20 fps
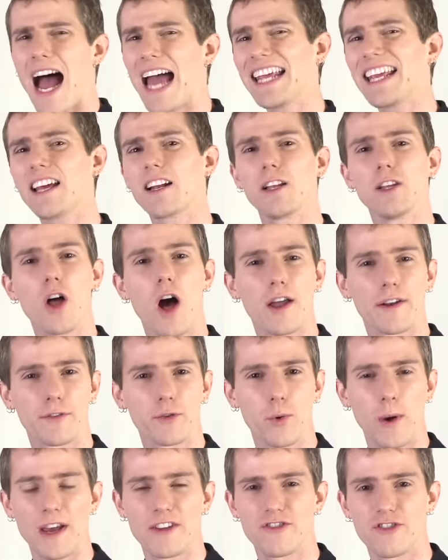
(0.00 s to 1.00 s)
I get a lot of
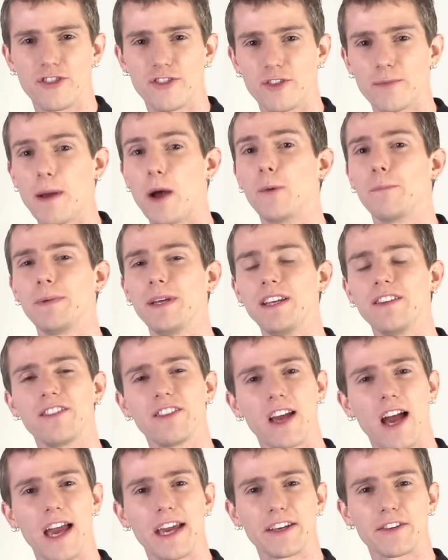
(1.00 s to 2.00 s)
questions about
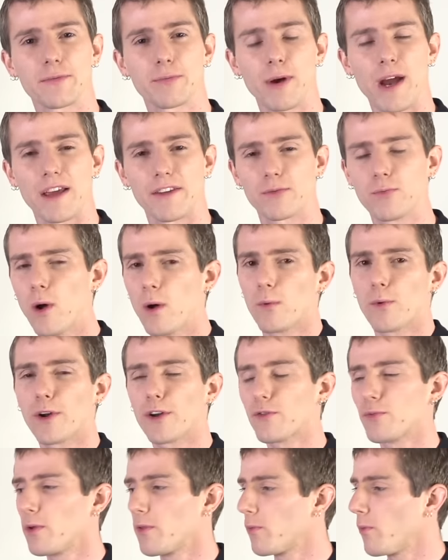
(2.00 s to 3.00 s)
PCI Express. What
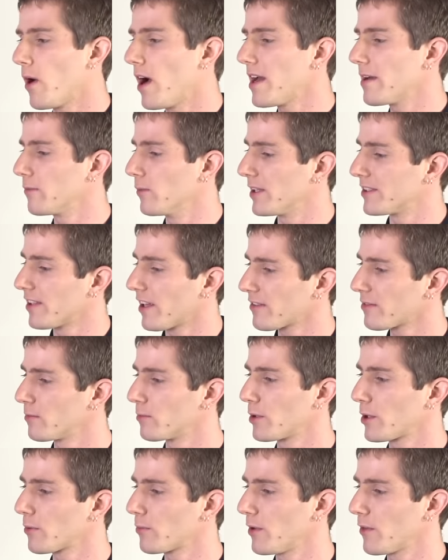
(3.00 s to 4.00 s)
works with what? What doesn't
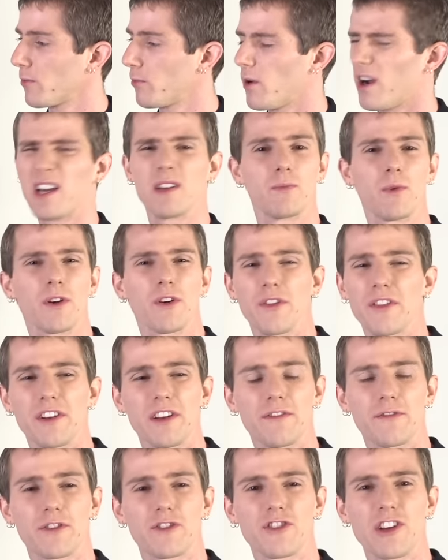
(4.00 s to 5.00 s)
work with what? What are the
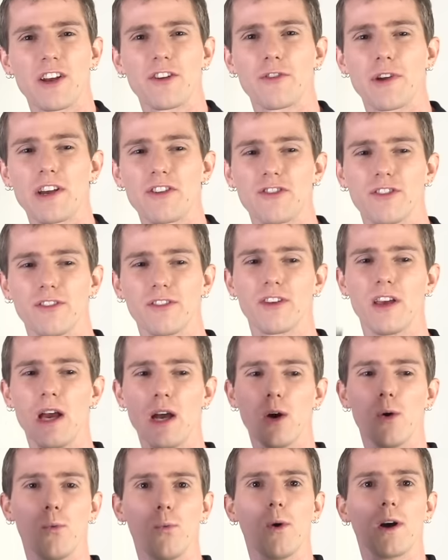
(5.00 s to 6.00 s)
different generations?
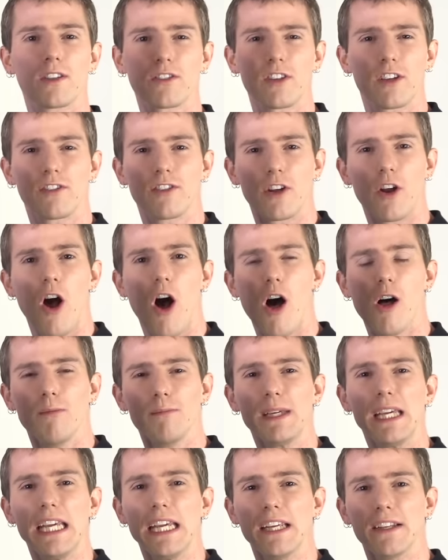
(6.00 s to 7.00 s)
What does it all
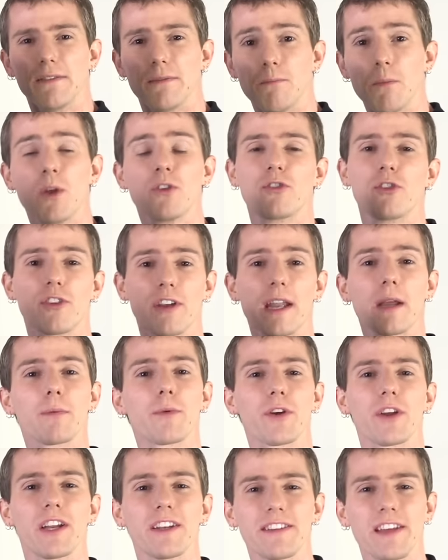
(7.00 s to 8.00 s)
mean? So today
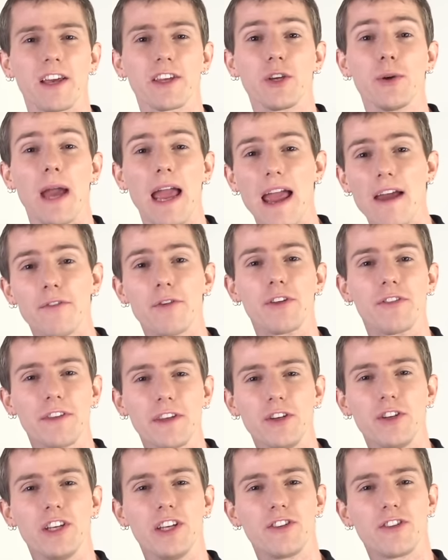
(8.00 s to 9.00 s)
we're going to tell you
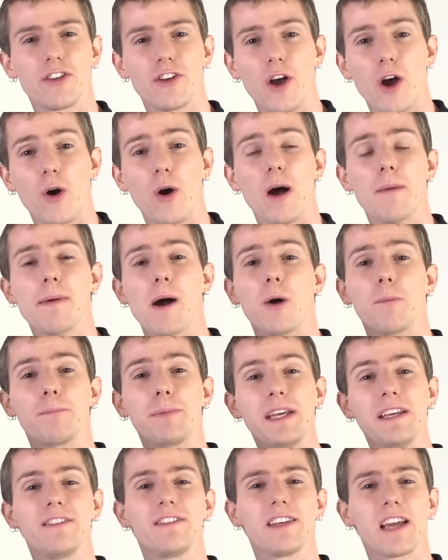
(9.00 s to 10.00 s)
everything you need to know about
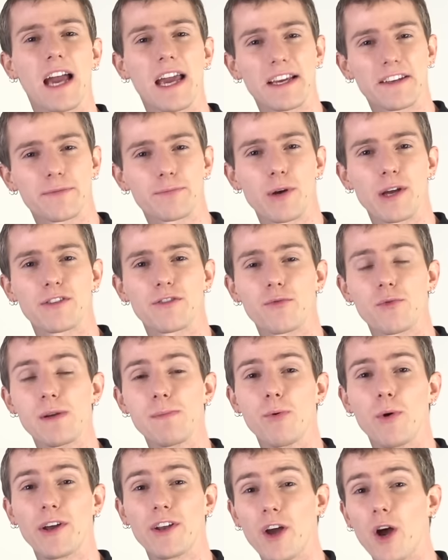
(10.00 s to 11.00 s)
PCI Express
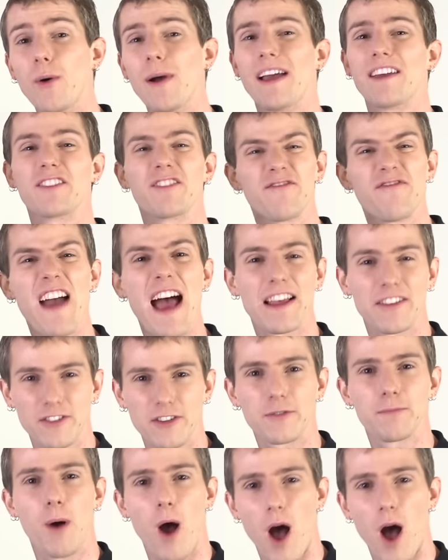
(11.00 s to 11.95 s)
3.0 as fast as